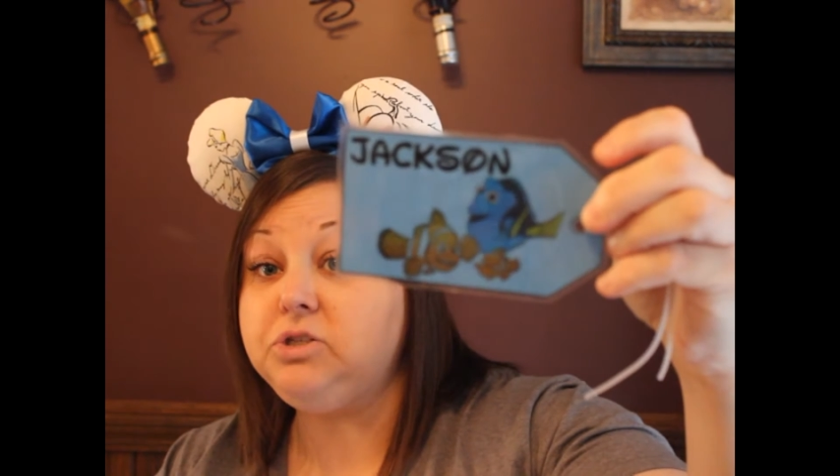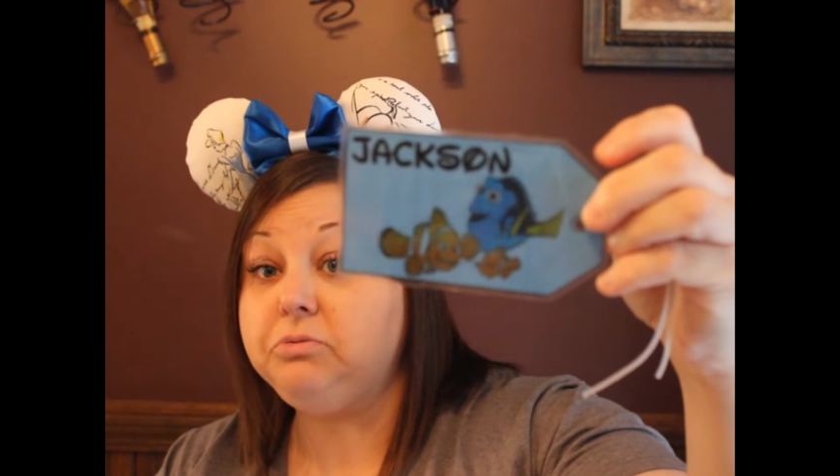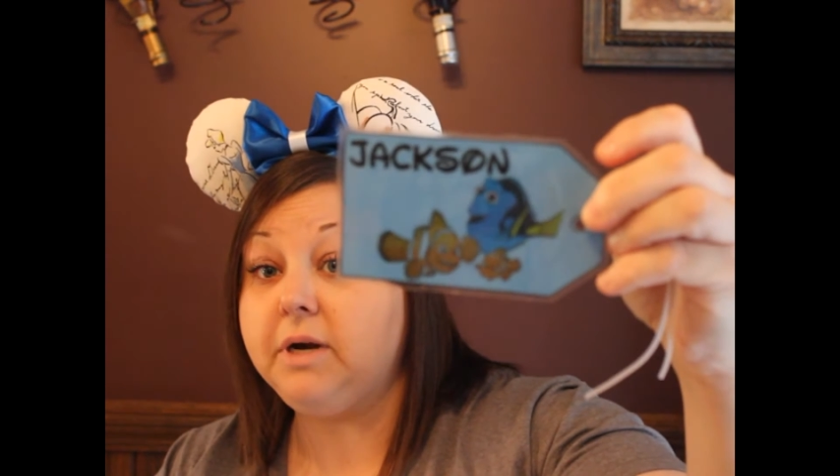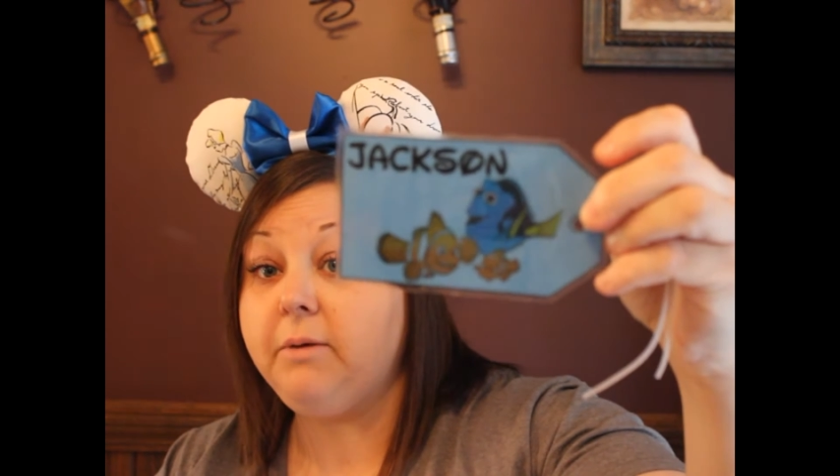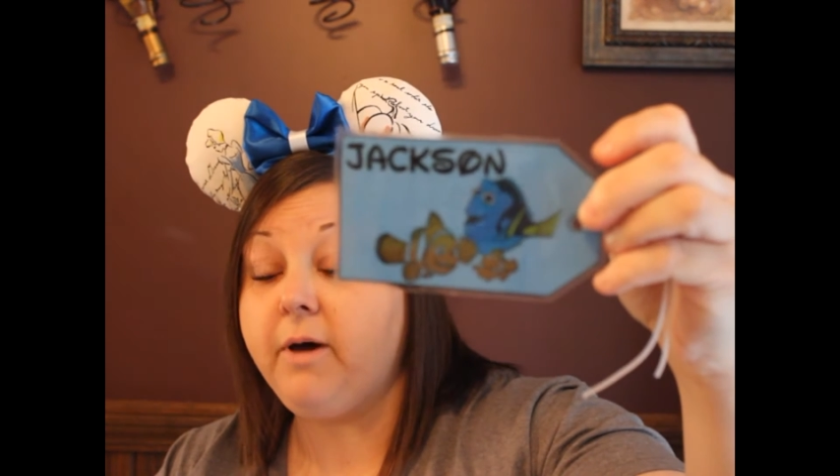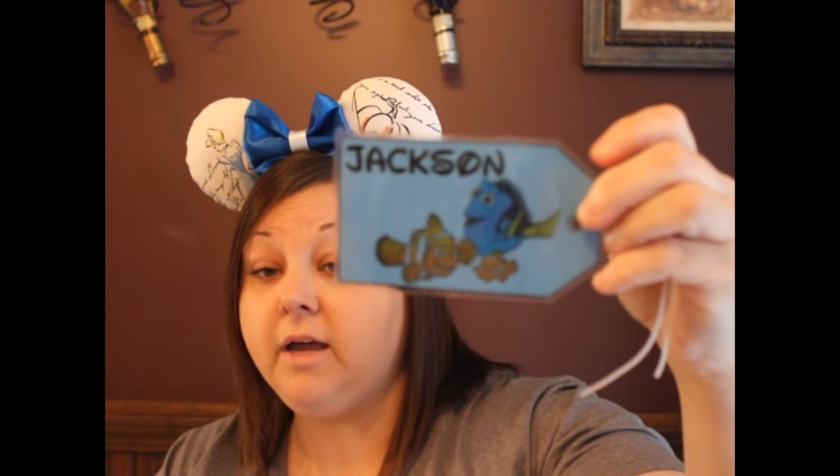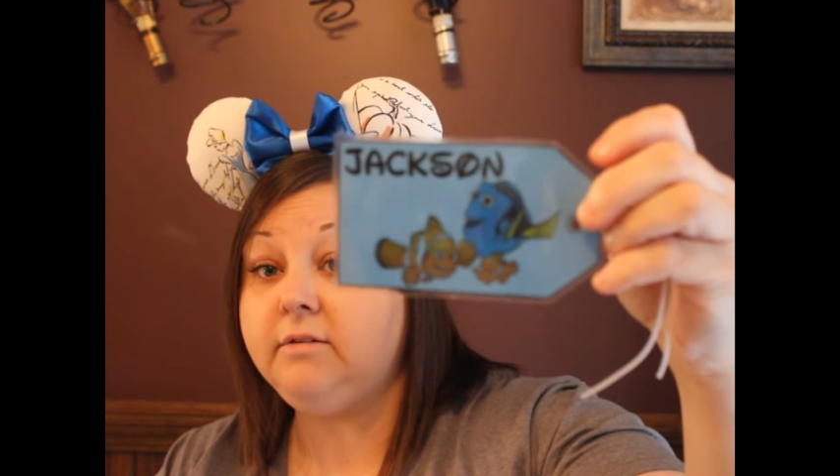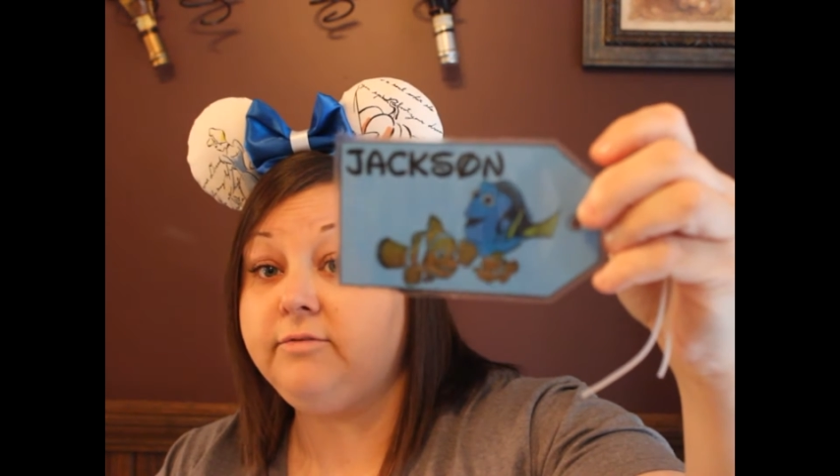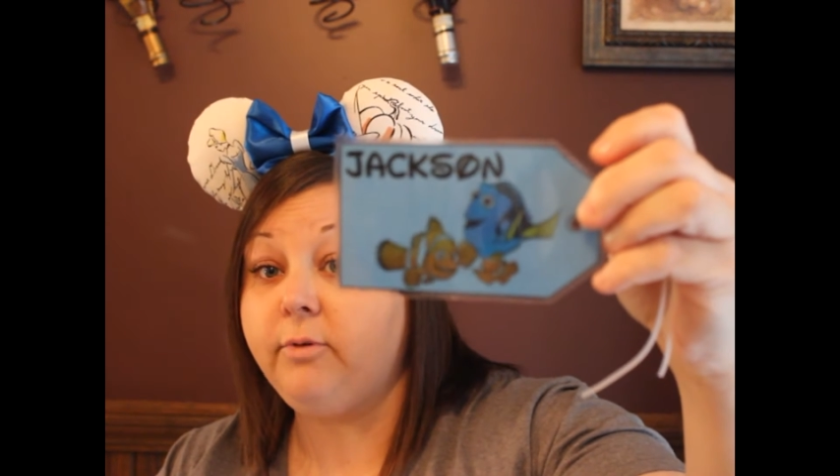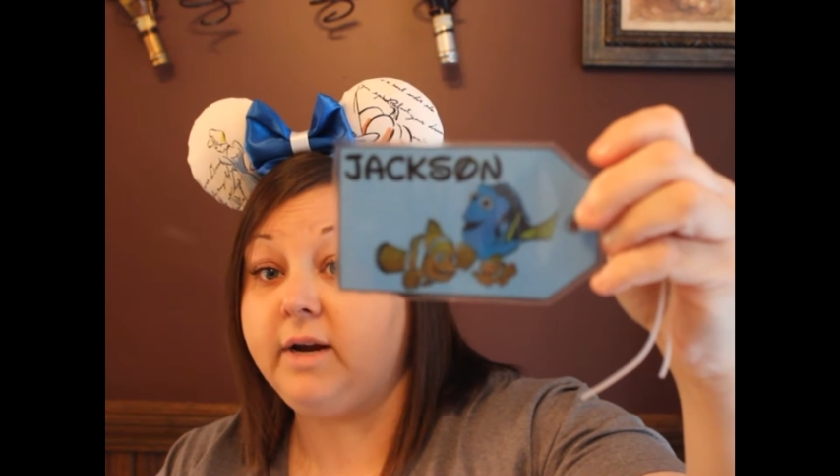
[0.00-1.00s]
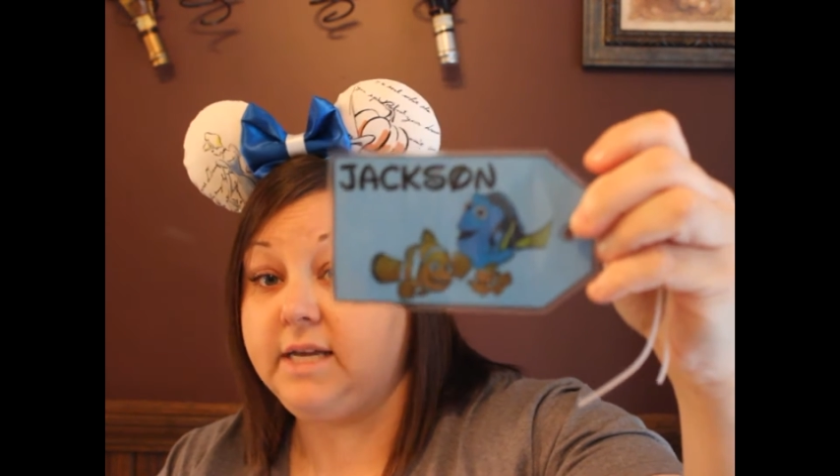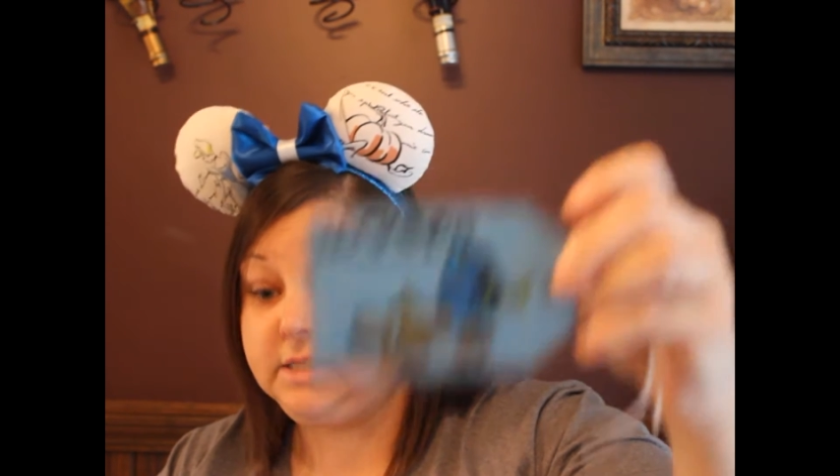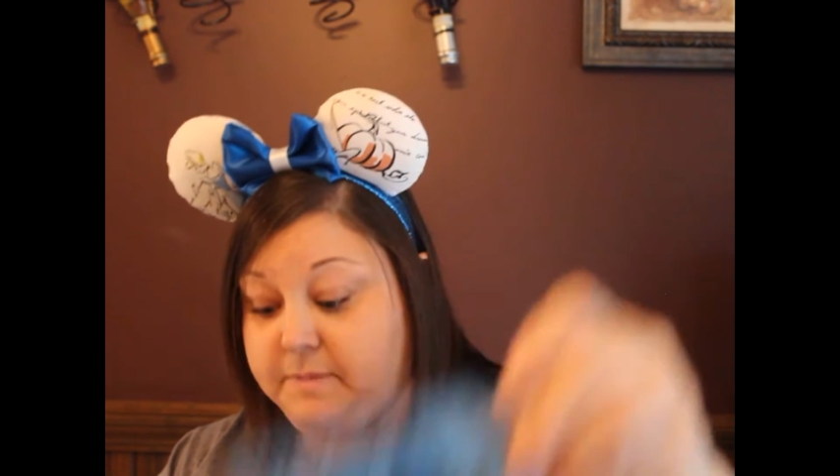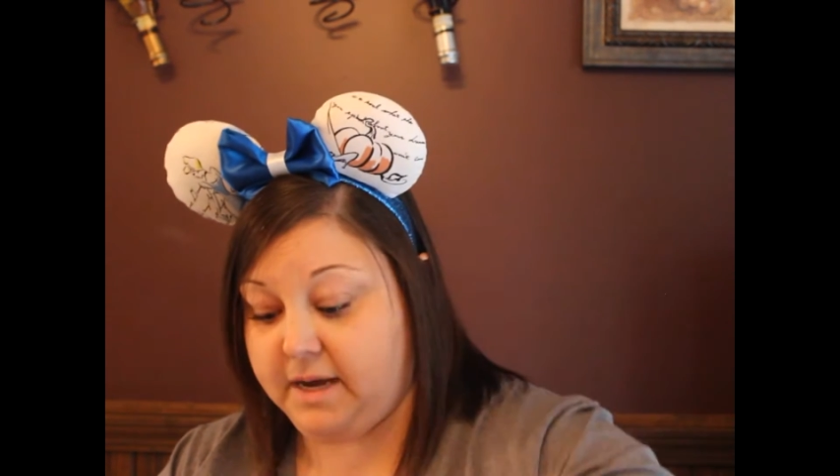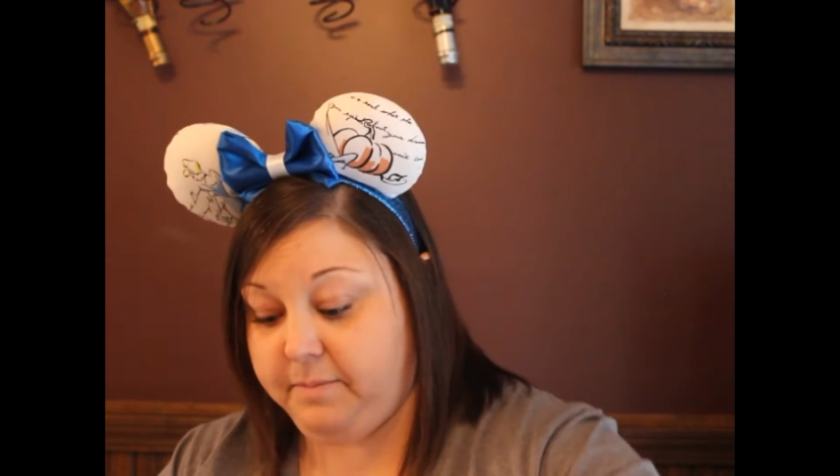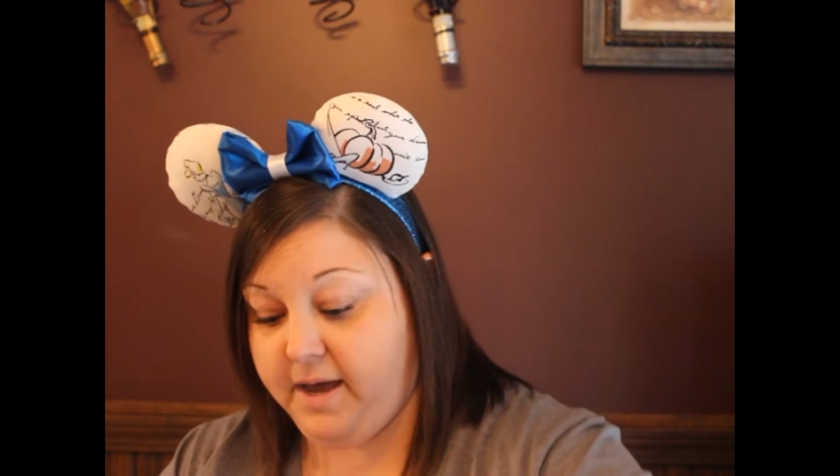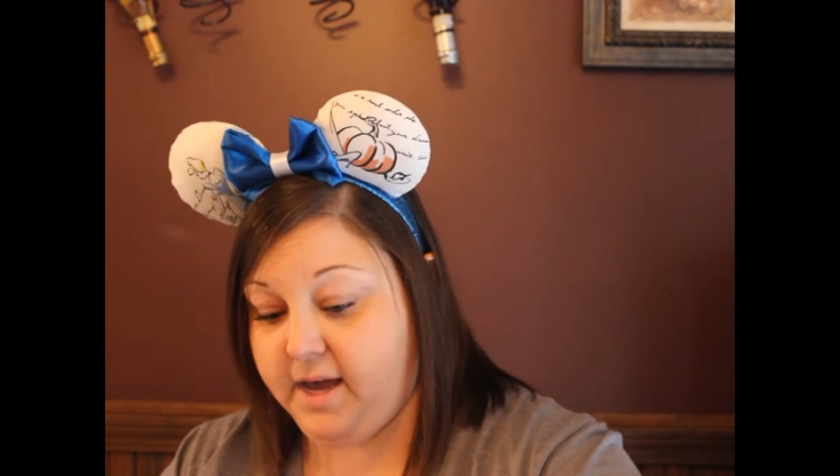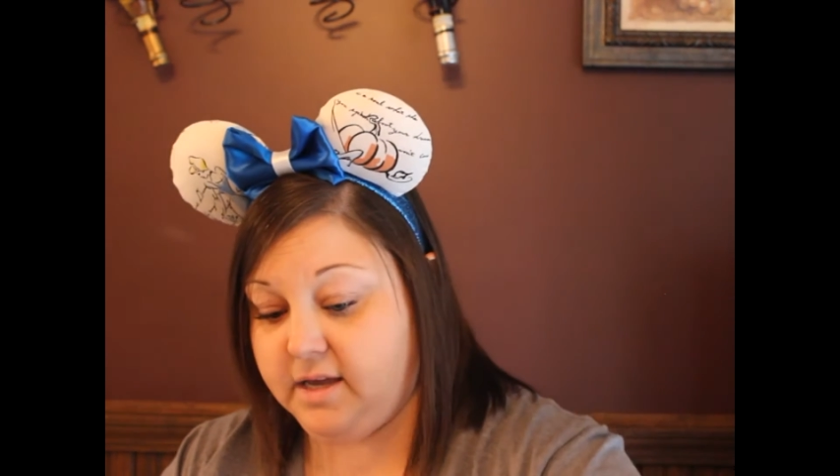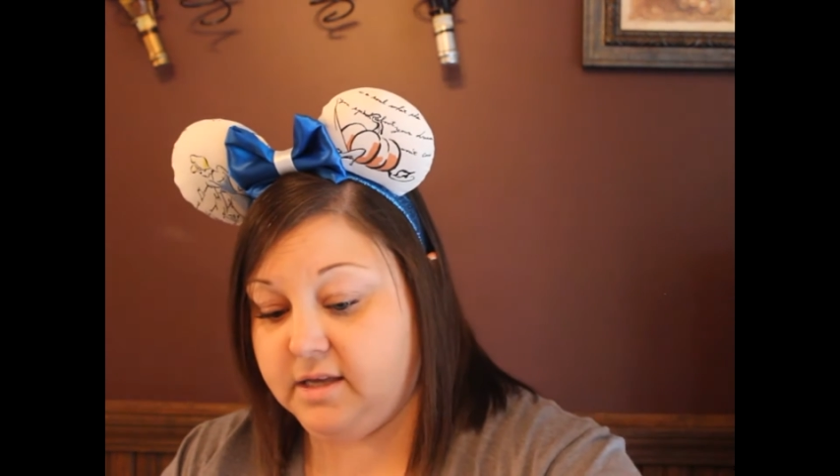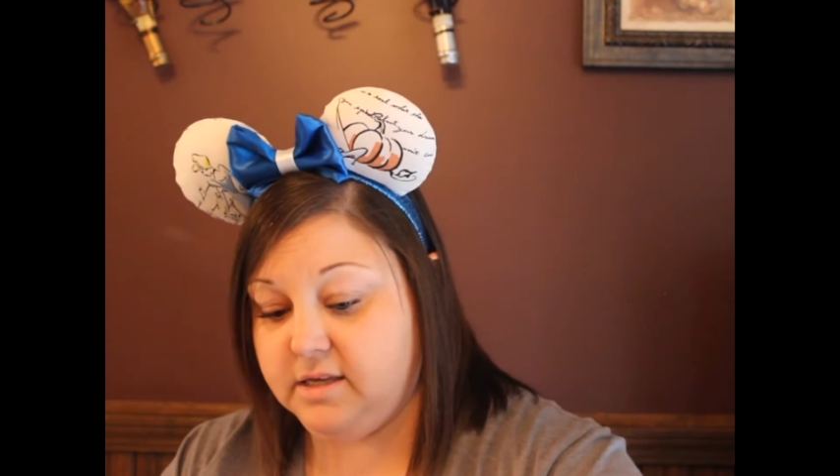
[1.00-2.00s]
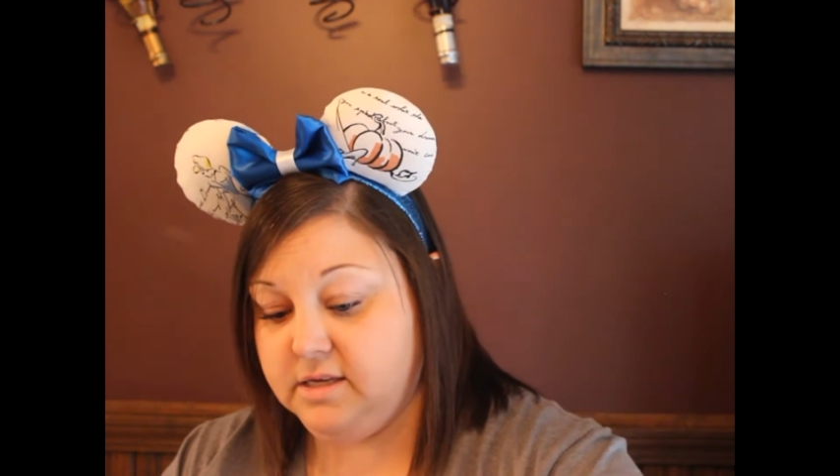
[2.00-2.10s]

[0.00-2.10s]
Dory one for his backpack.